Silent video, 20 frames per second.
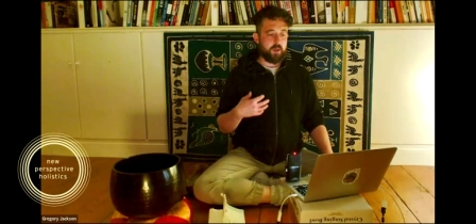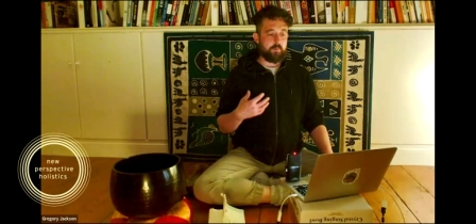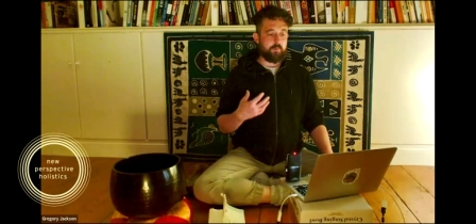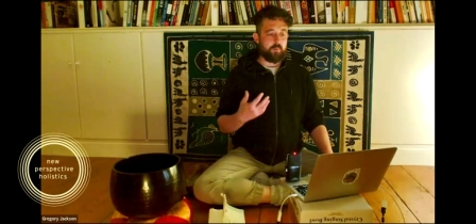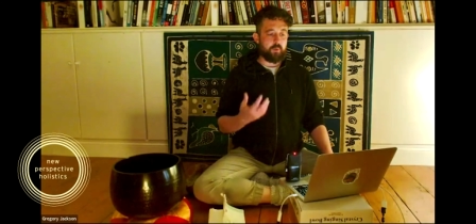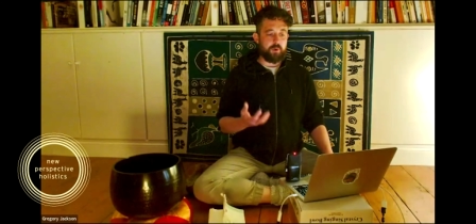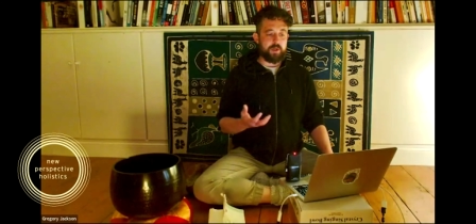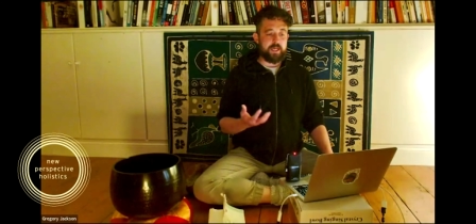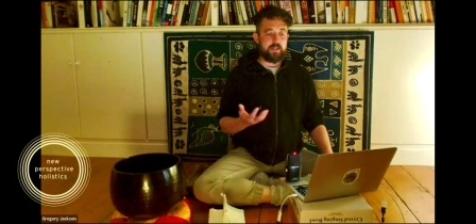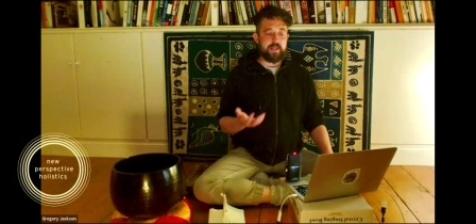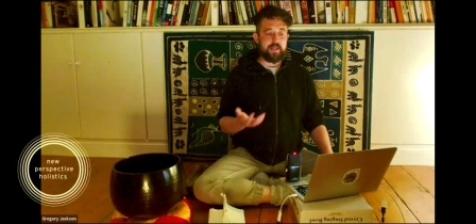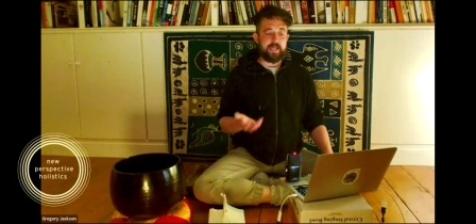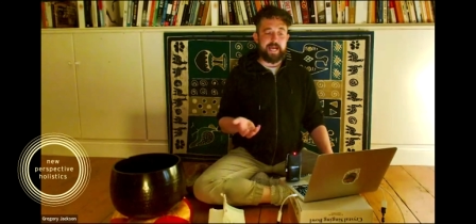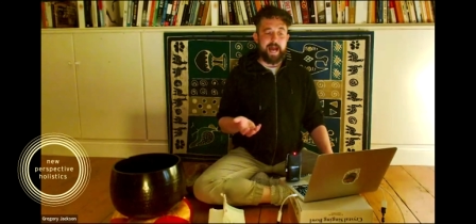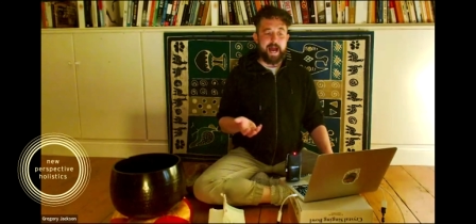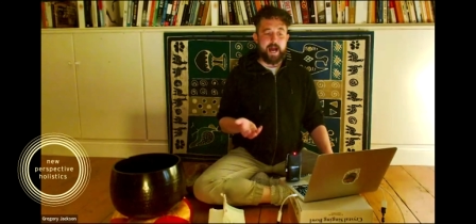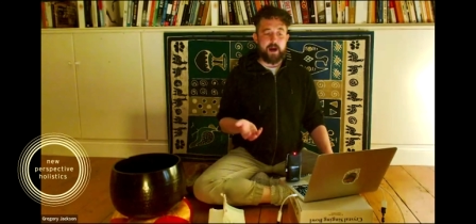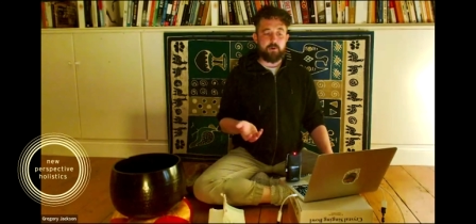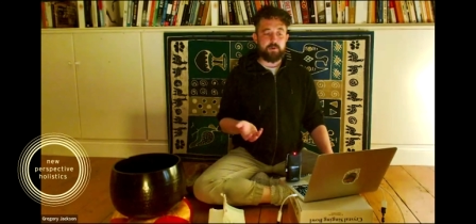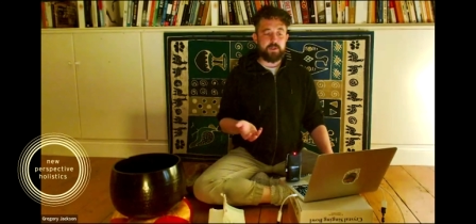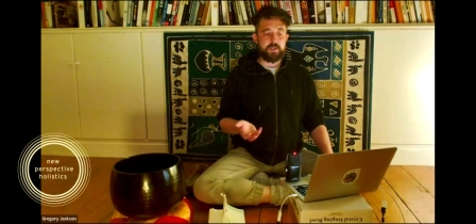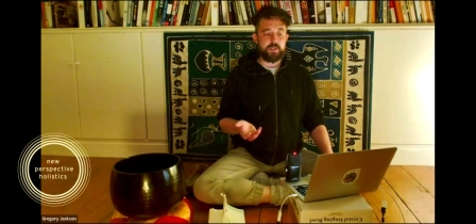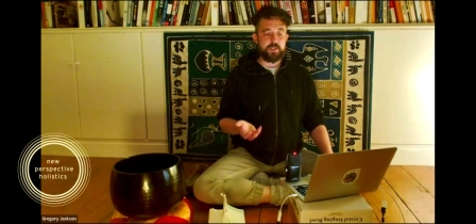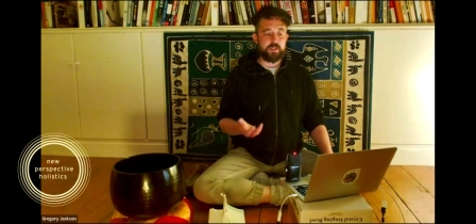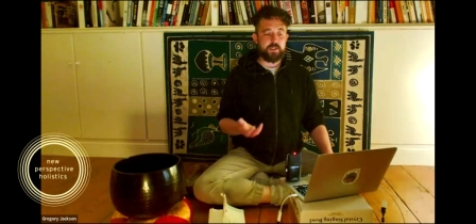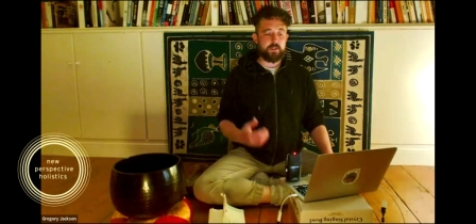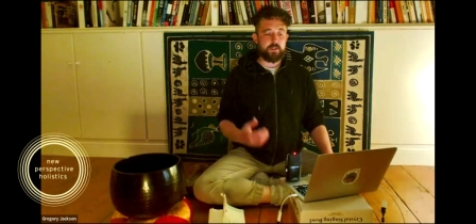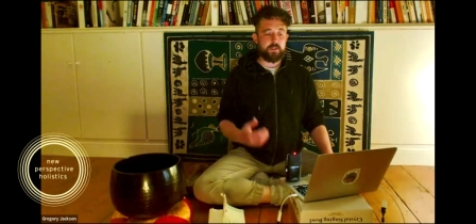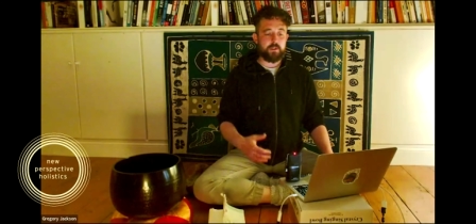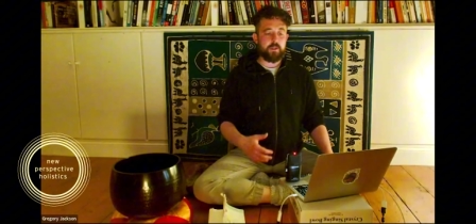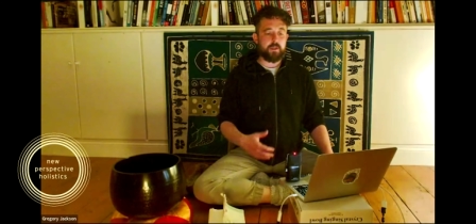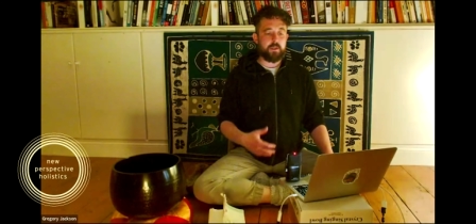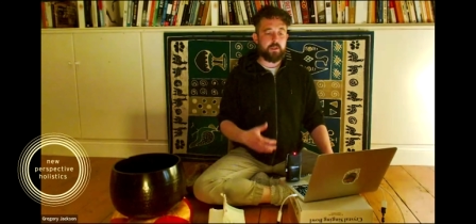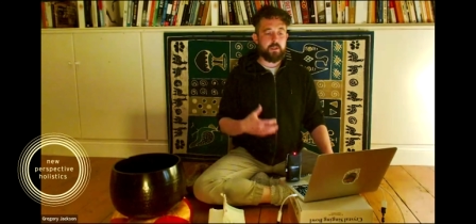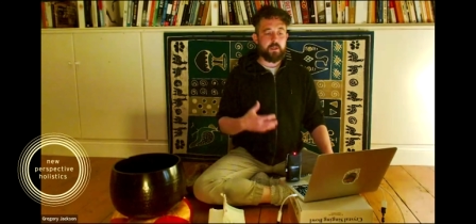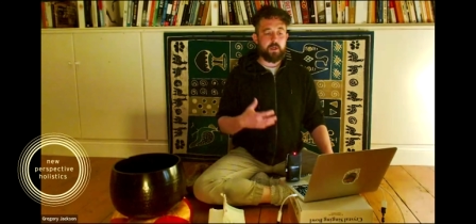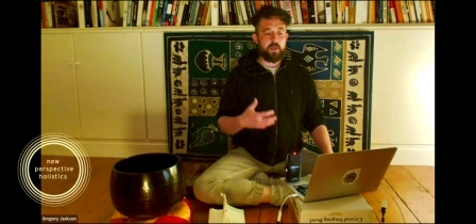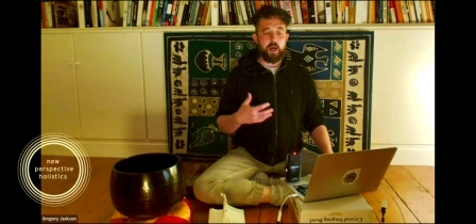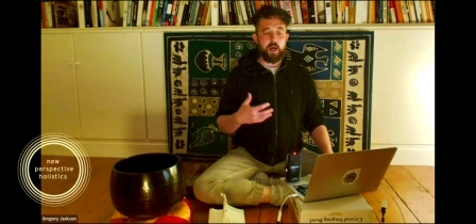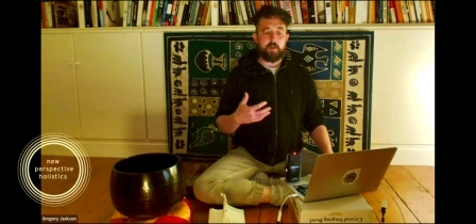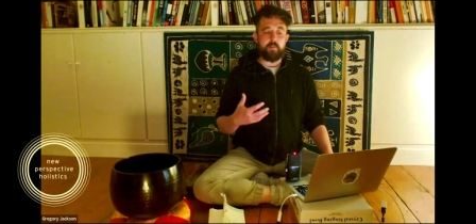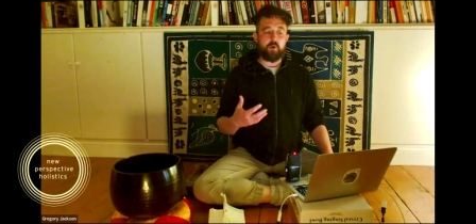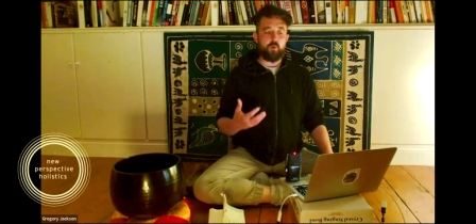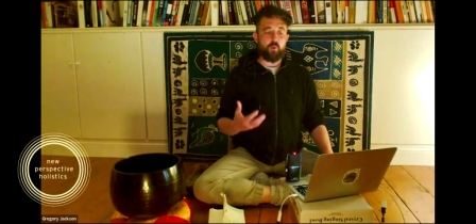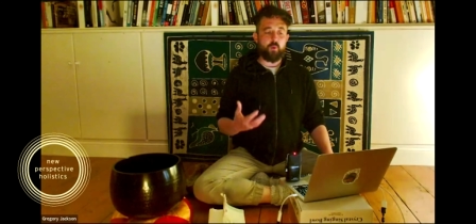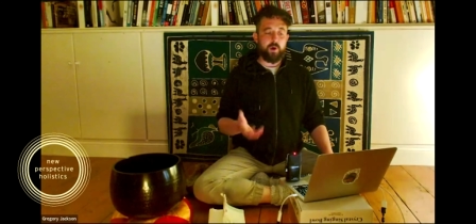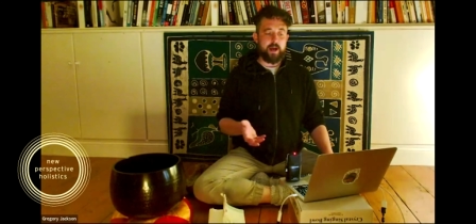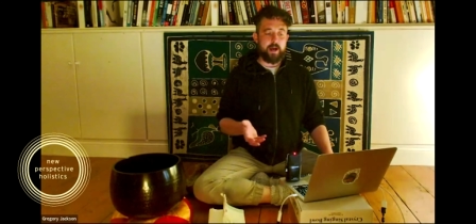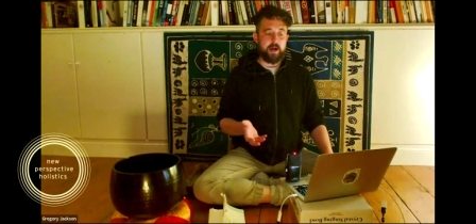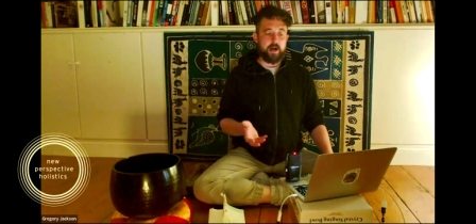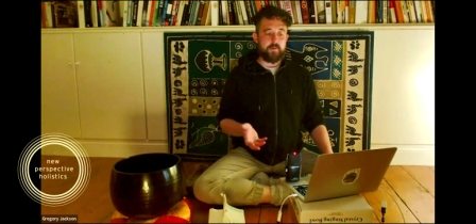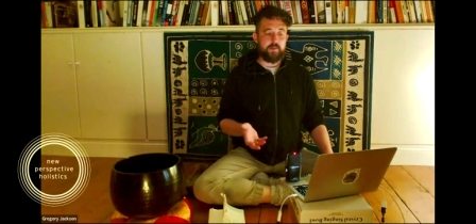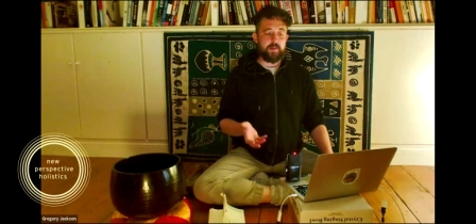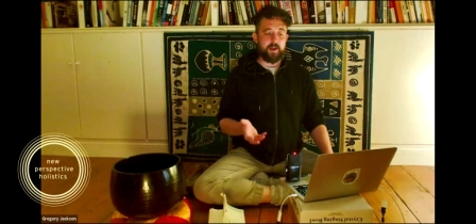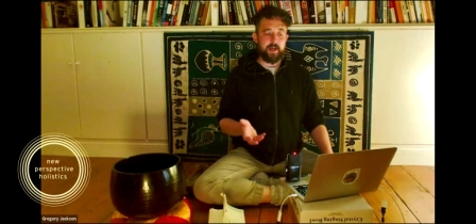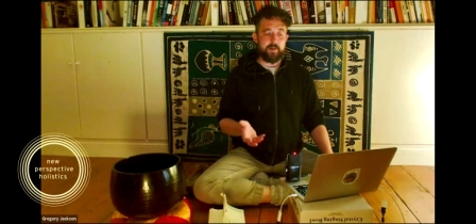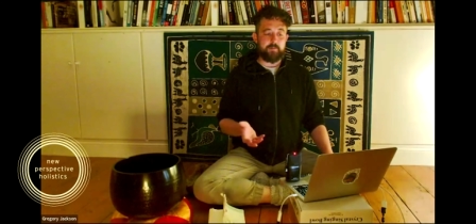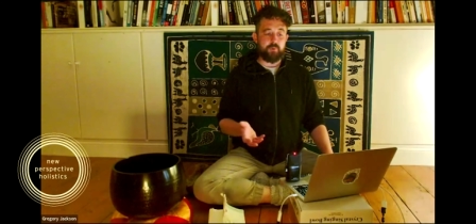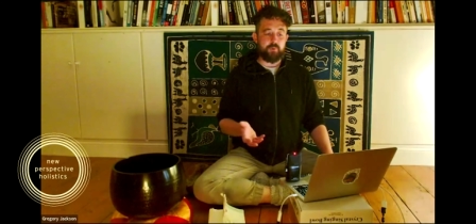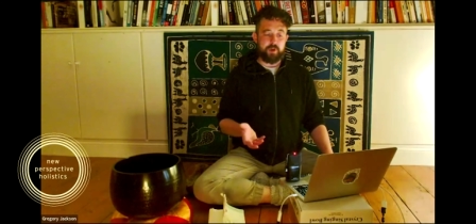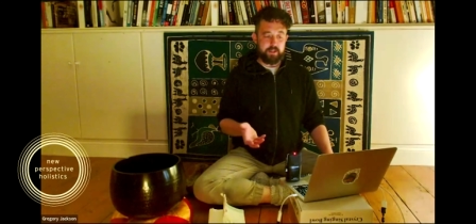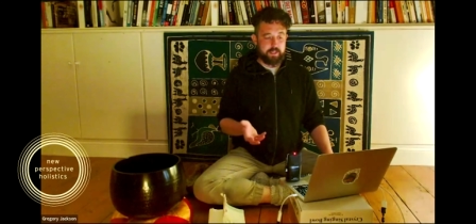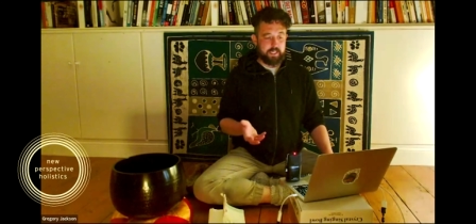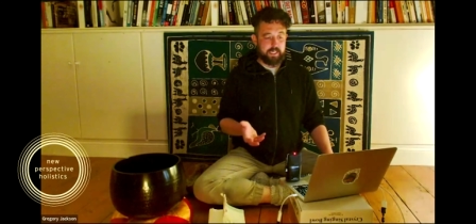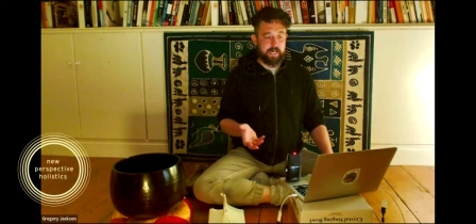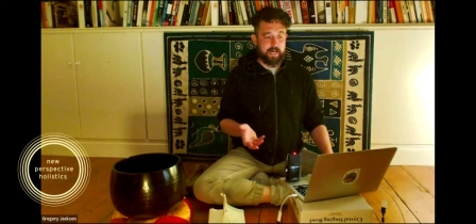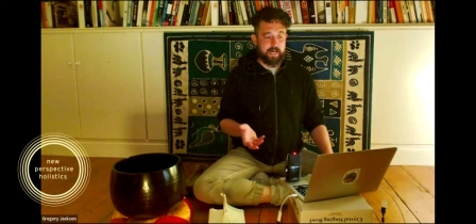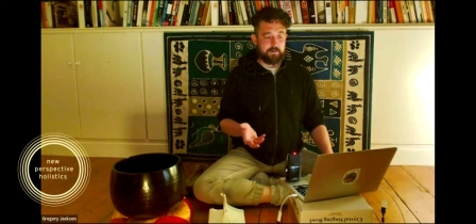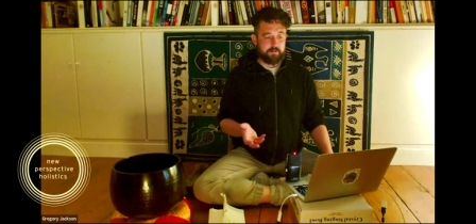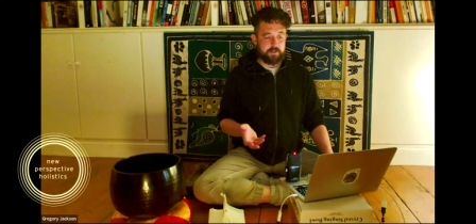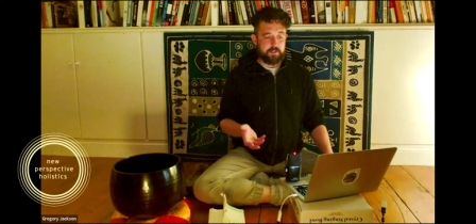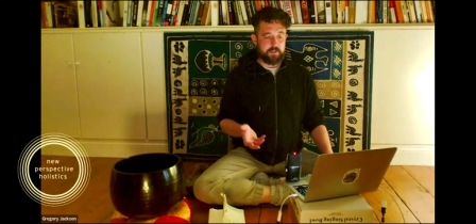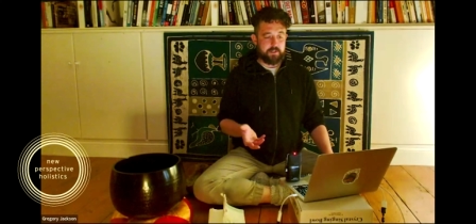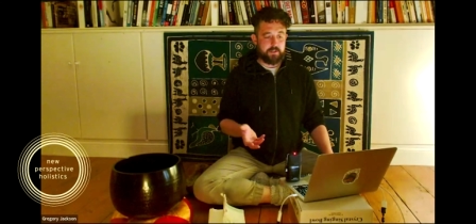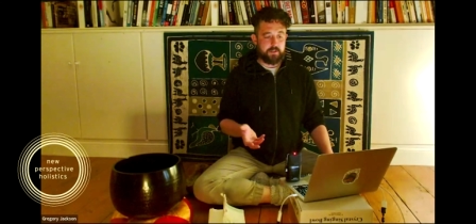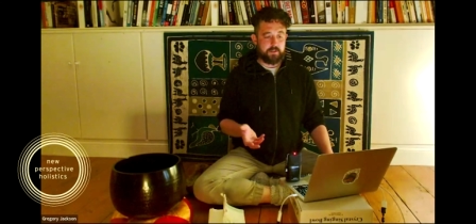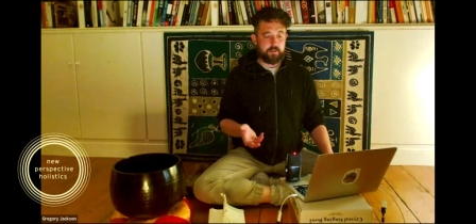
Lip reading: Breathing out, I'm aware that I'm breathing out.